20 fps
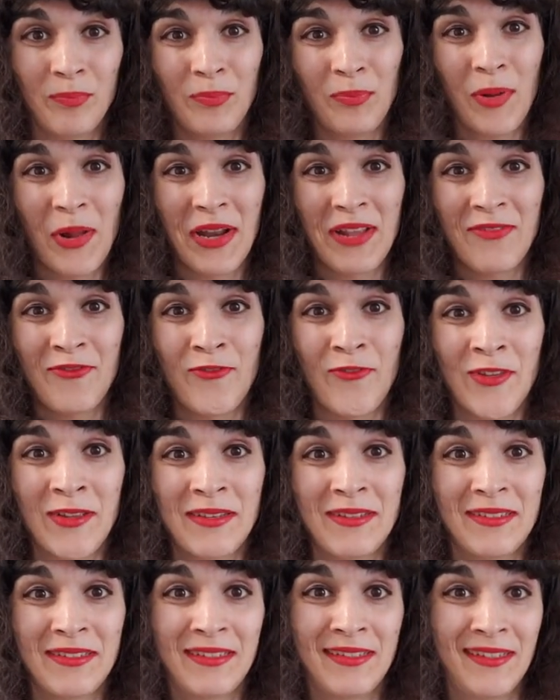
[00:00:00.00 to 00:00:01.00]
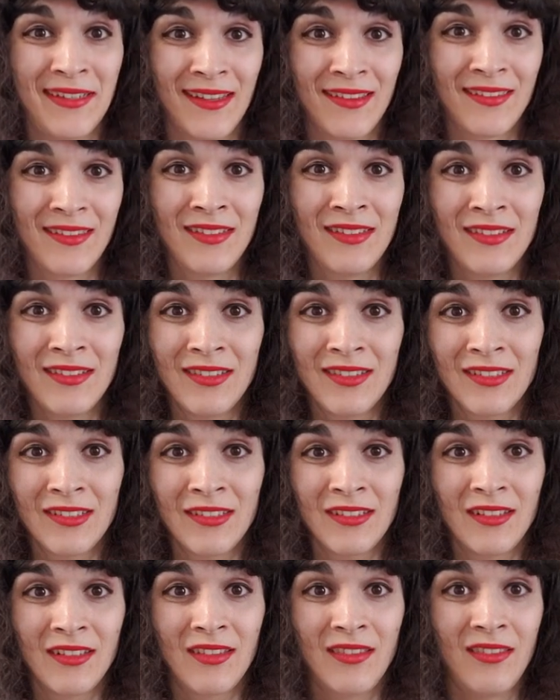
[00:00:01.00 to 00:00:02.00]
But if it doesn't,
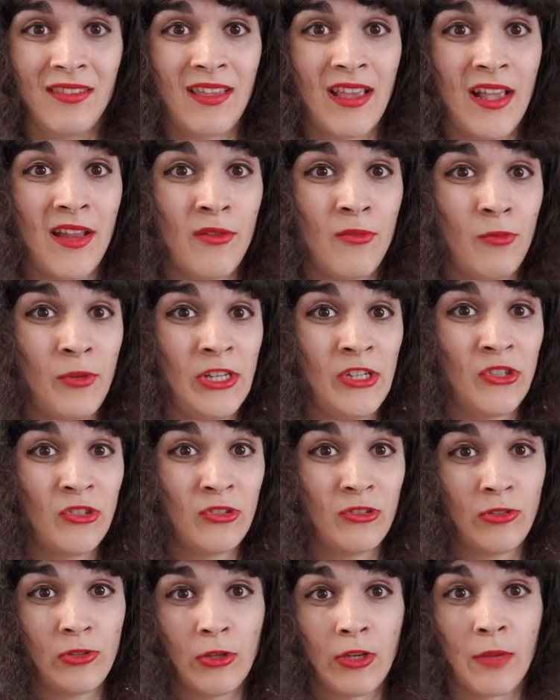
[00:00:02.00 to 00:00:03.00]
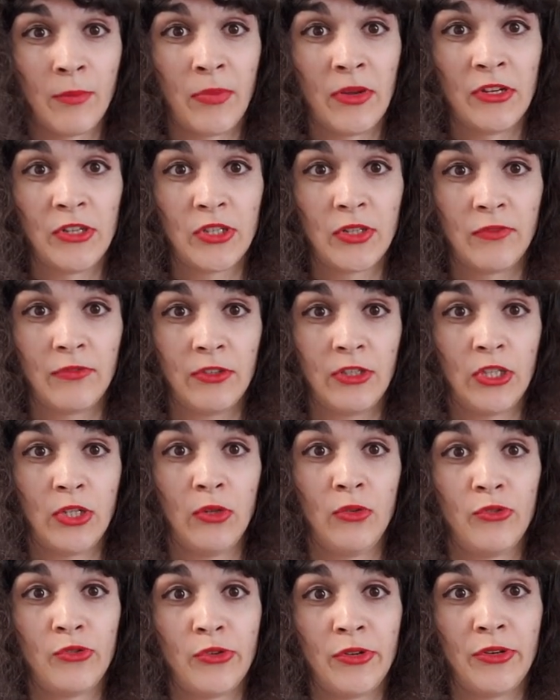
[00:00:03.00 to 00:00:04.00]
then we just took a bunch of
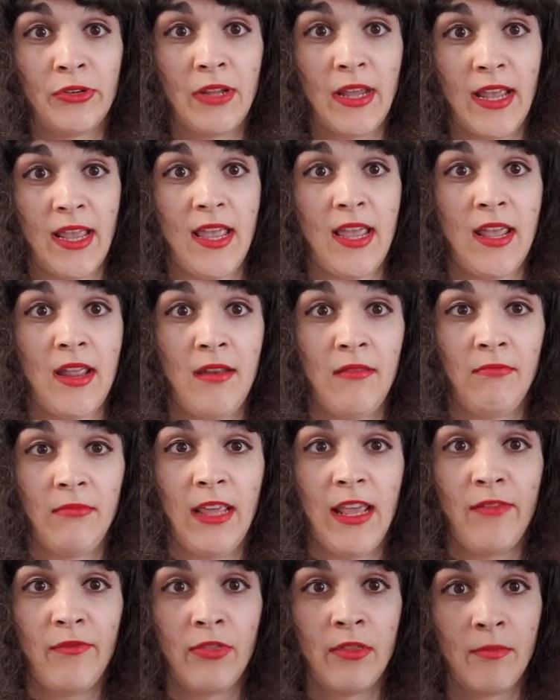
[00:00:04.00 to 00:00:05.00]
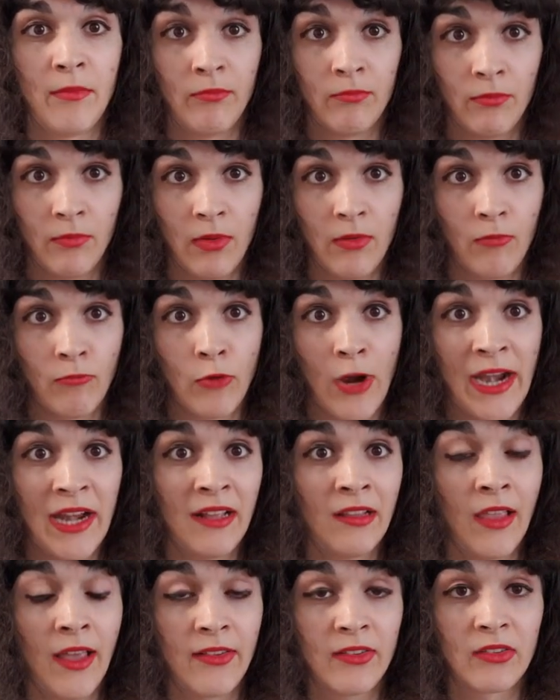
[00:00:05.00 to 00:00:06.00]
children and gave them
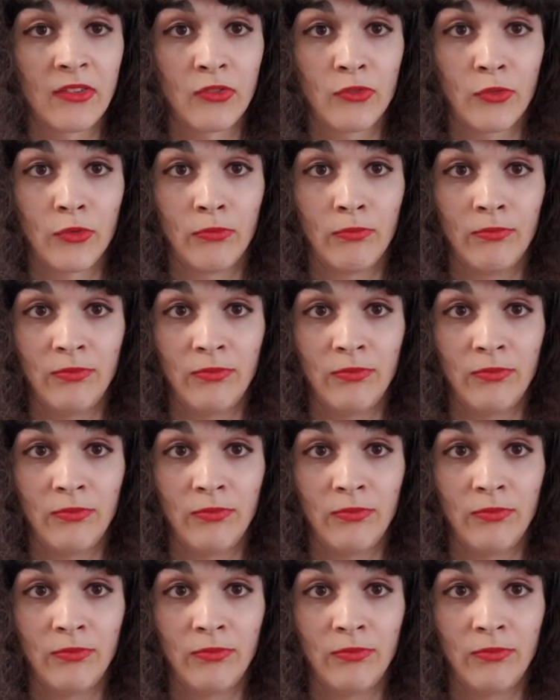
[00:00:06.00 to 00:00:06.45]
riding lessons